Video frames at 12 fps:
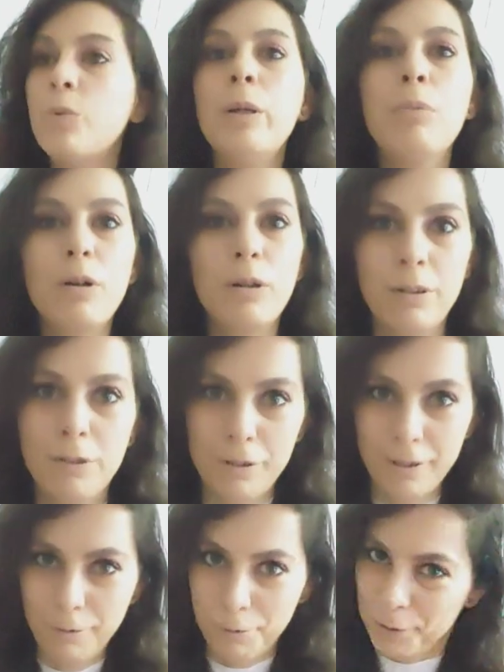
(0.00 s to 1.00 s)
rebirth
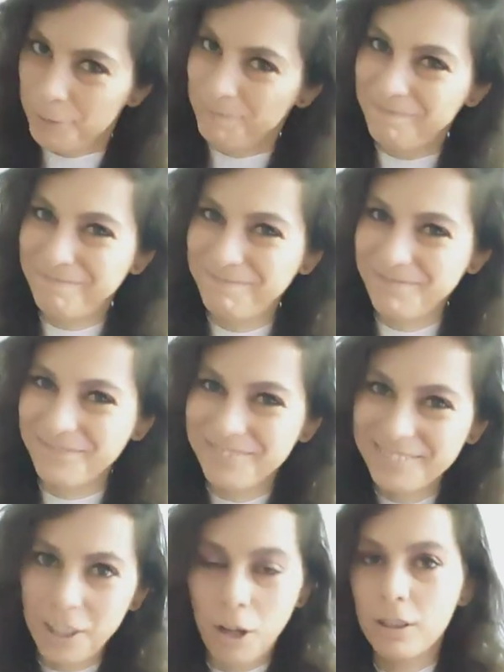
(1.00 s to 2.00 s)
yourself.
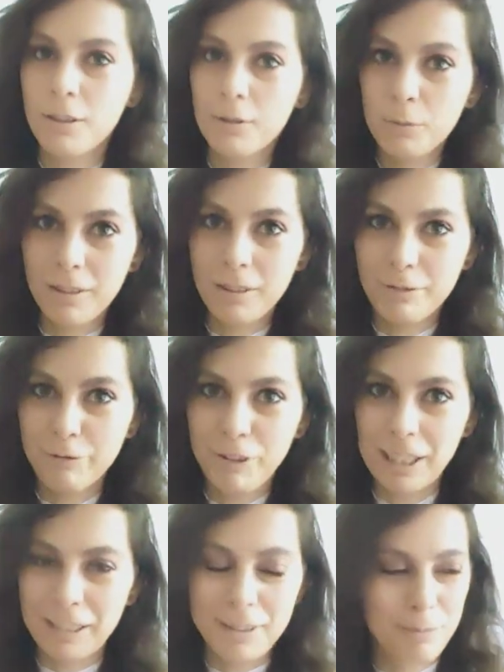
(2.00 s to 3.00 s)
I'm going with the
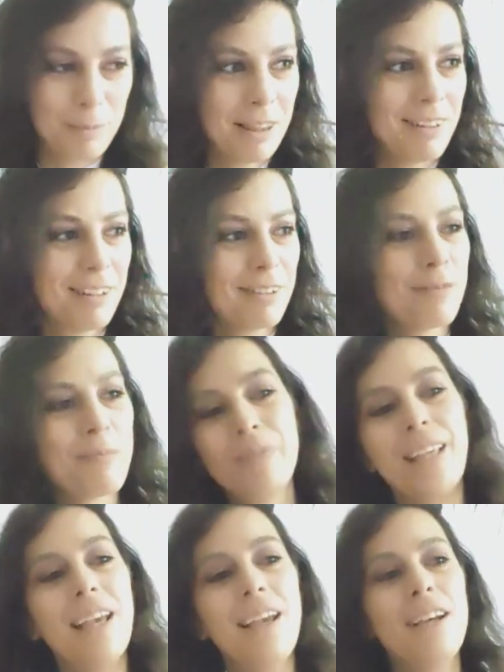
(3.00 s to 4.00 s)
Phoenix myth here.
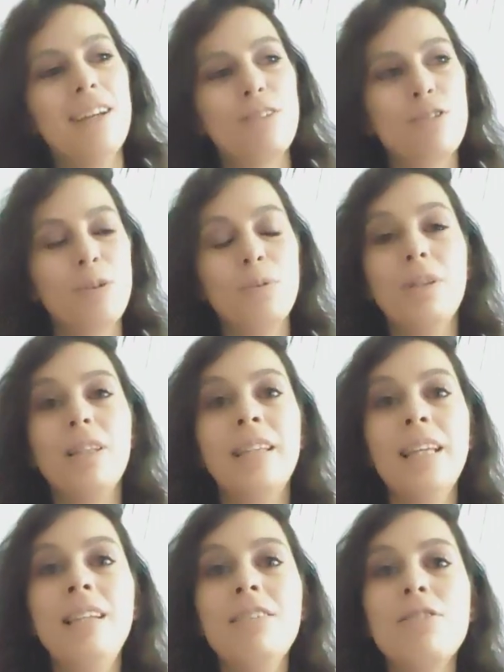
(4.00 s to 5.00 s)
So
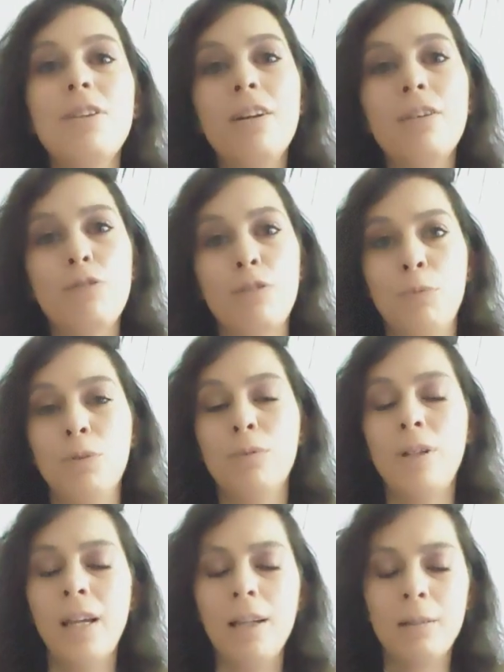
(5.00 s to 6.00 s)
they need to hear from
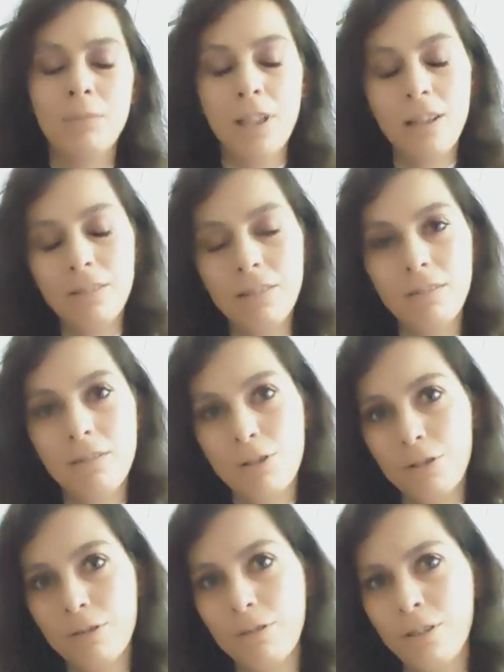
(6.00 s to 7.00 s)
you. Hey, I'm not,
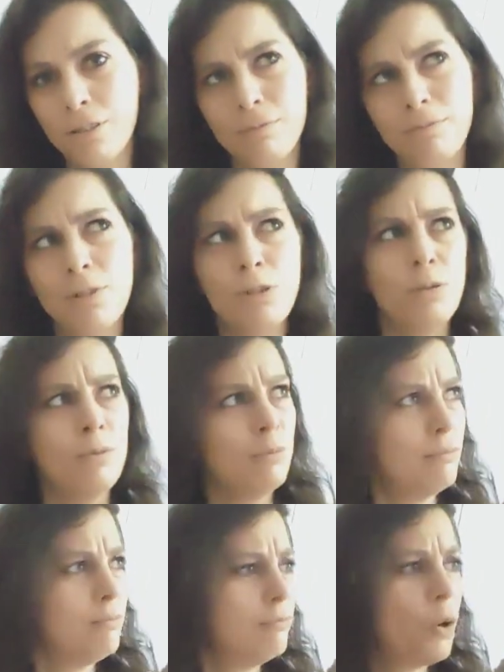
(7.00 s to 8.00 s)
you know,
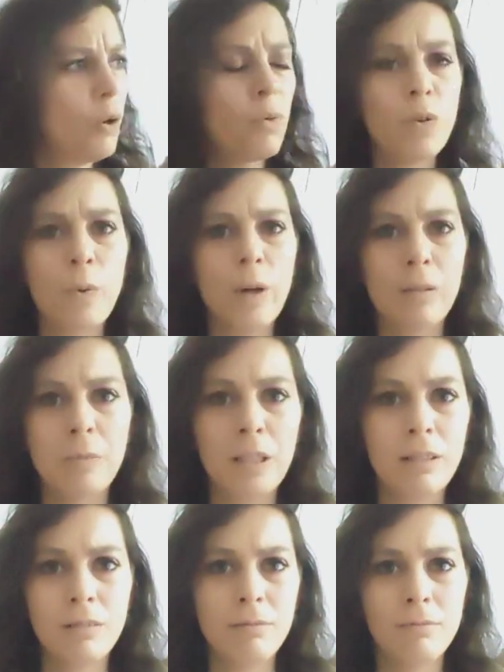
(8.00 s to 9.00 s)
so
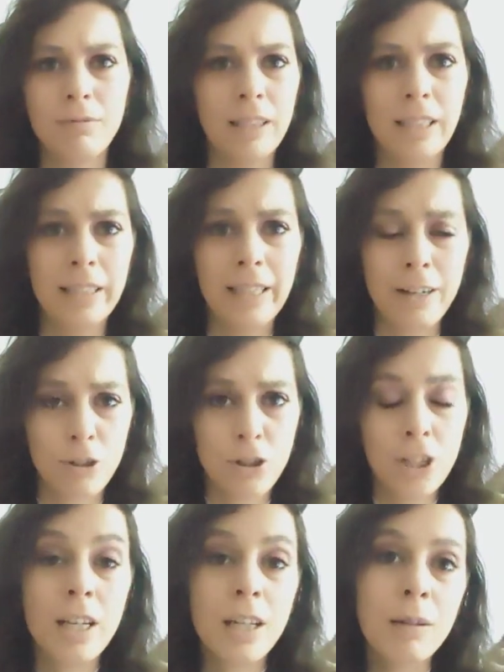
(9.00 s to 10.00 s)
overwhelmingly
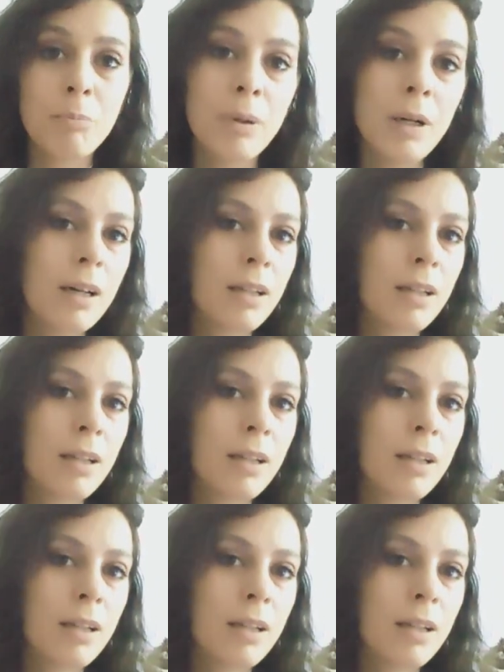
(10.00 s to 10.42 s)
energetic,